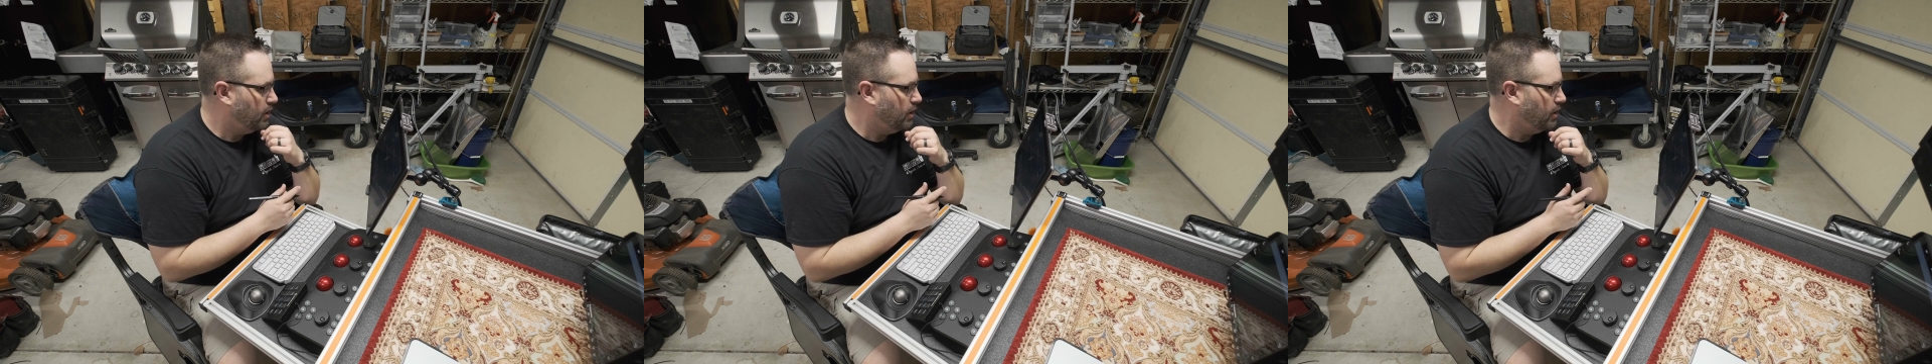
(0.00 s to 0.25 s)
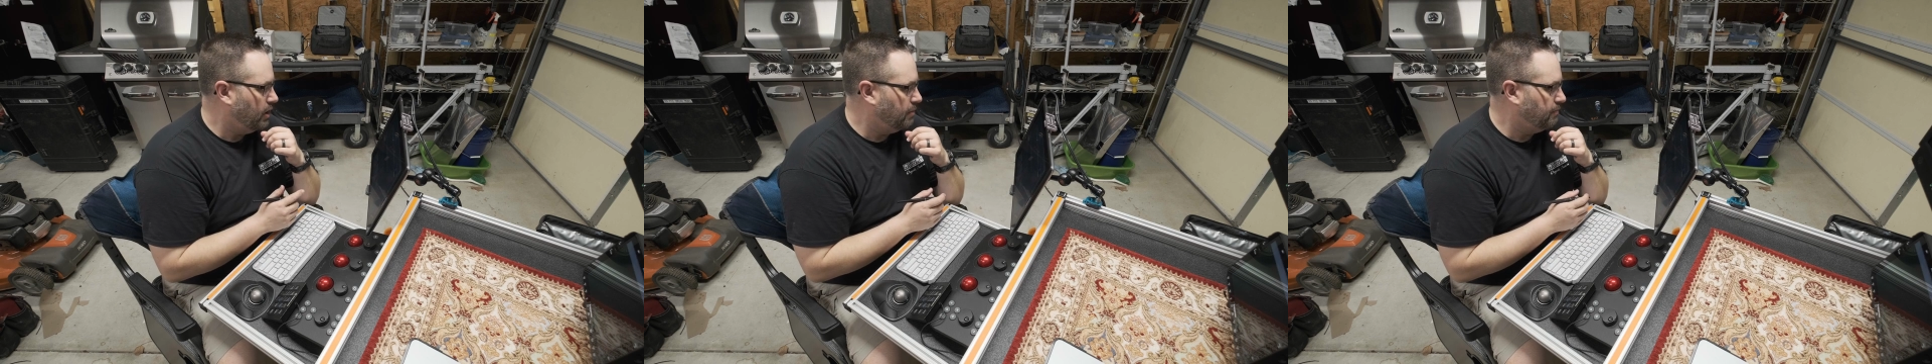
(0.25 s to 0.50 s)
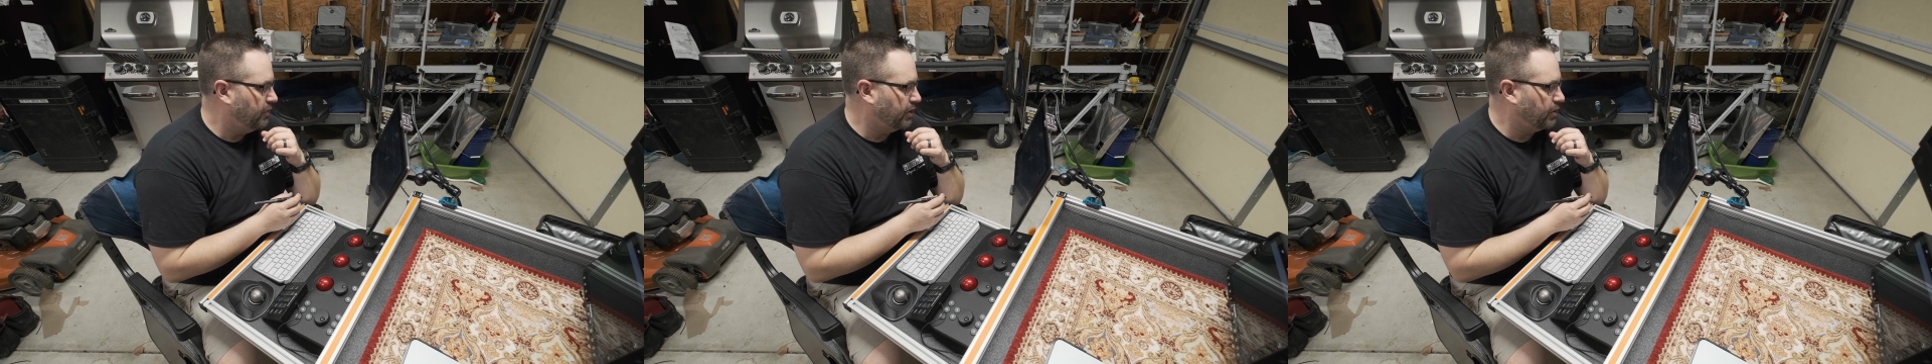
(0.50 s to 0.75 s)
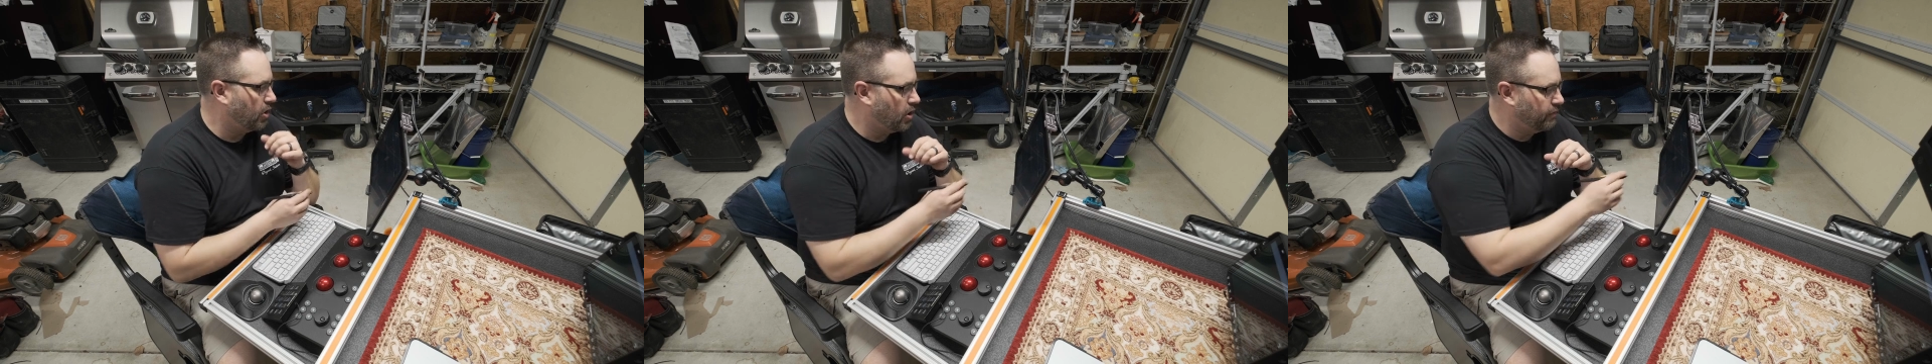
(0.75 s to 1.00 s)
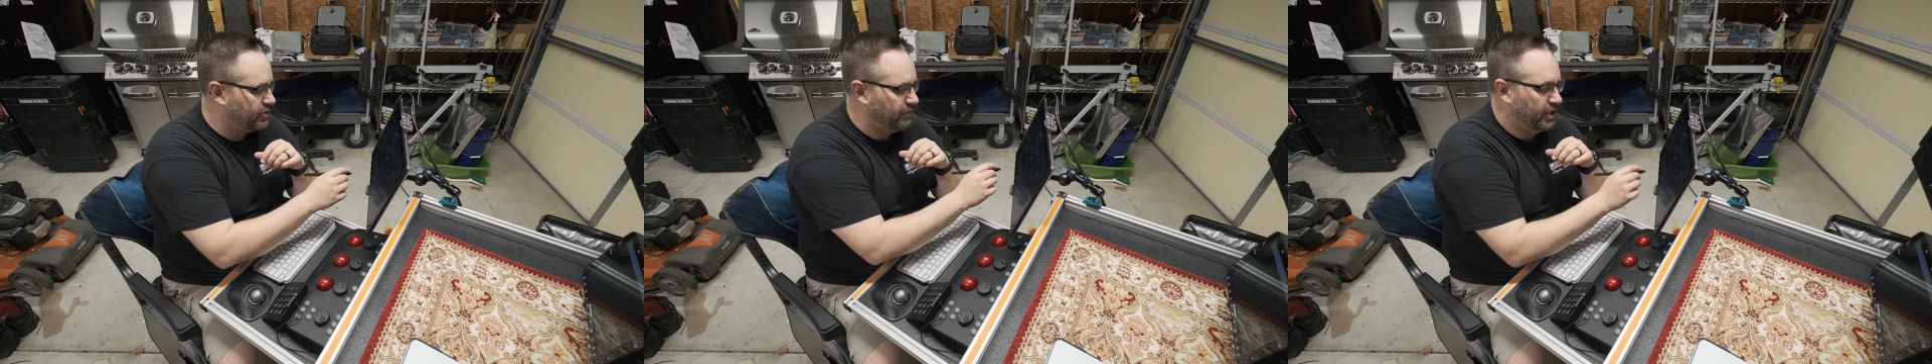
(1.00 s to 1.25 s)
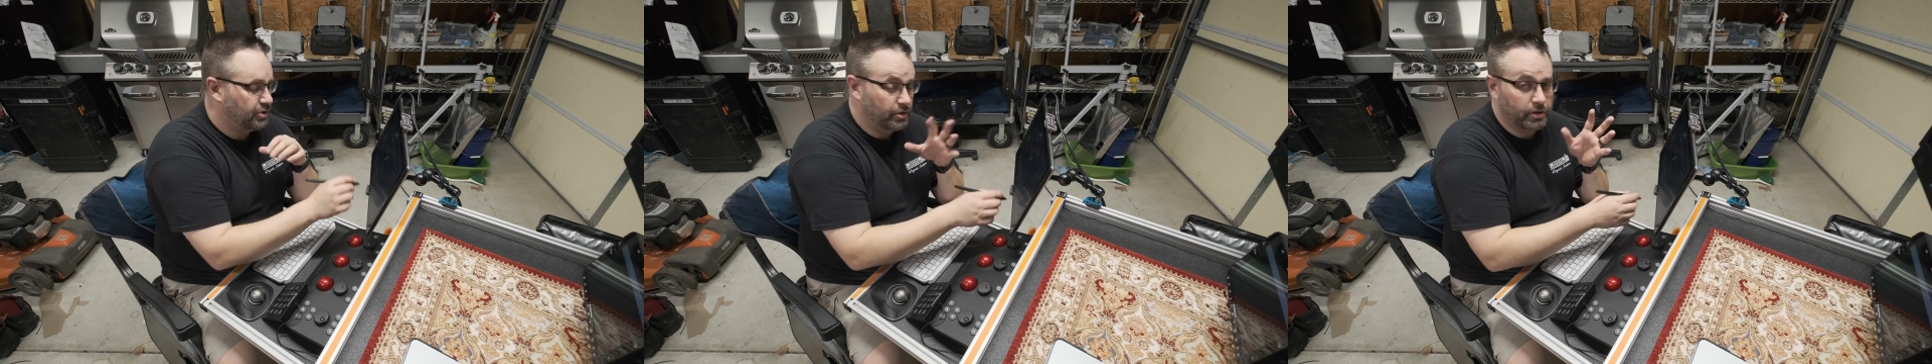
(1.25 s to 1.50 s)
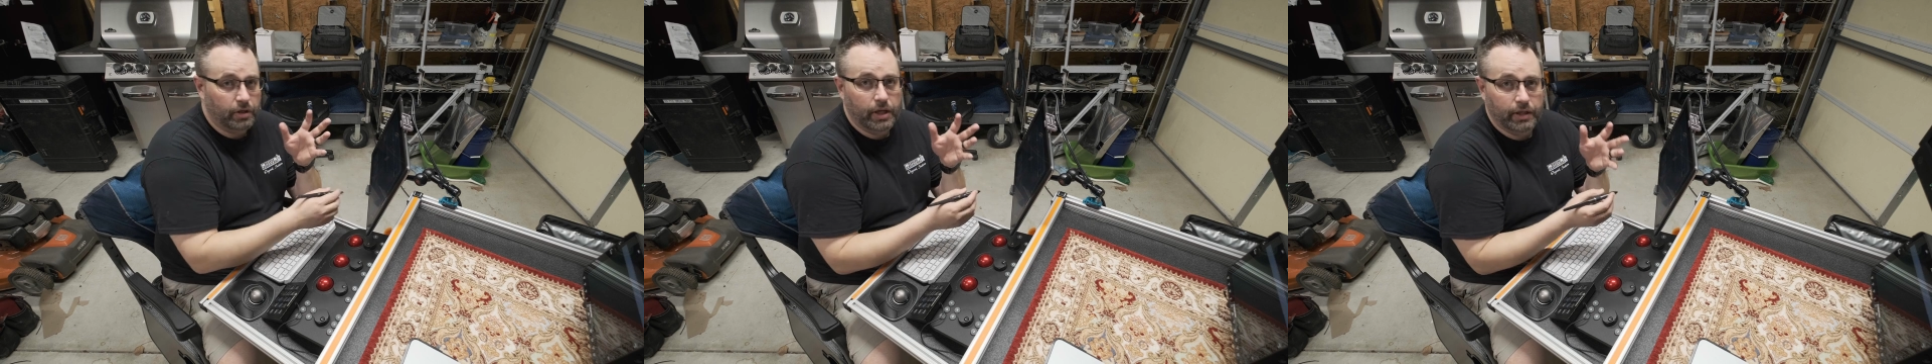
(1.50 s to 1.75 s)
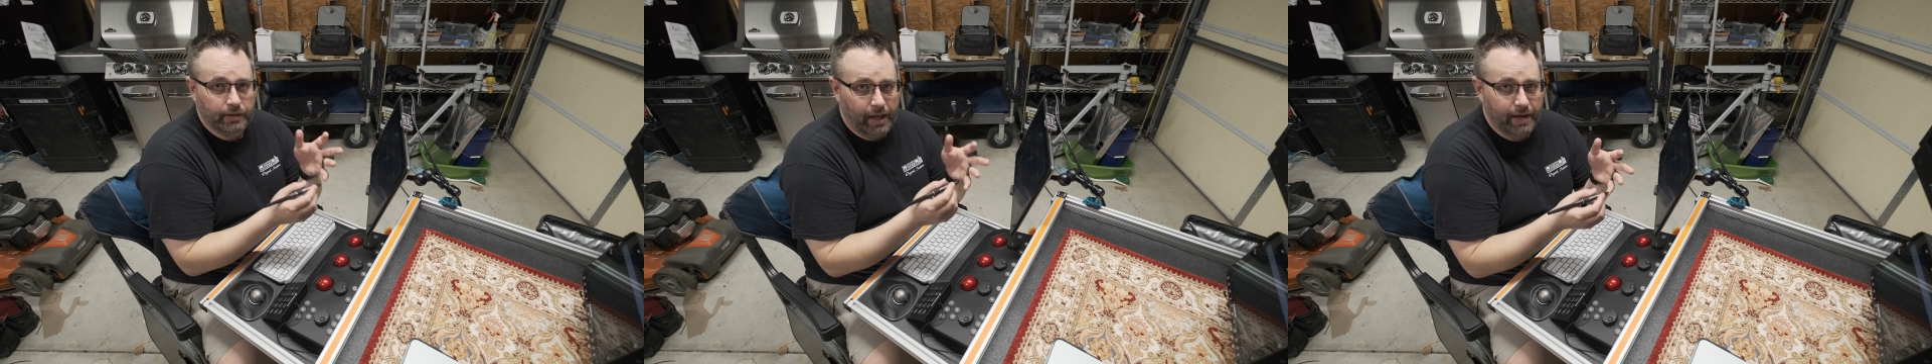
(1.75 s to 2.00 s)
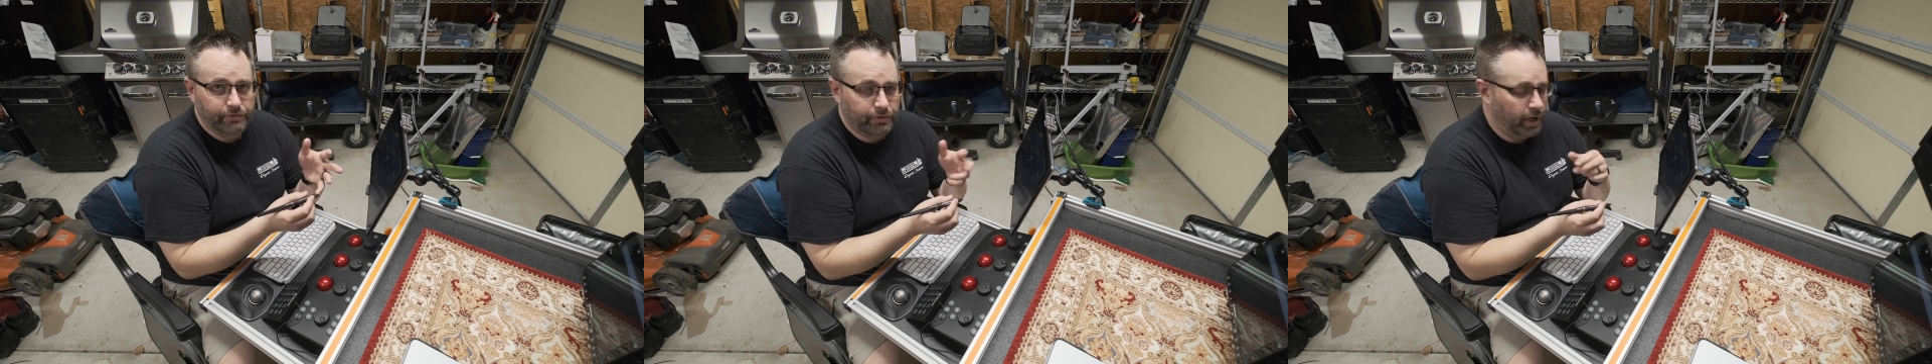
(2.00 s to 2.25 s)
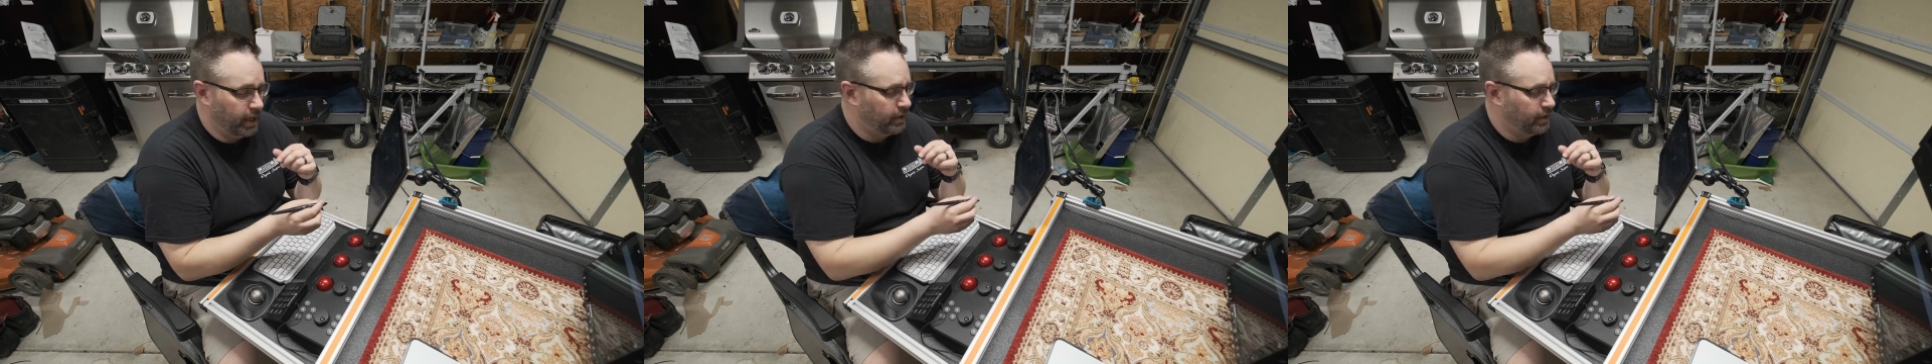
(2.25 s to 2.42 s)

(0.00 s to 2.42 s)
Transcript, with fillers: um, the curves feature in LiveGrade,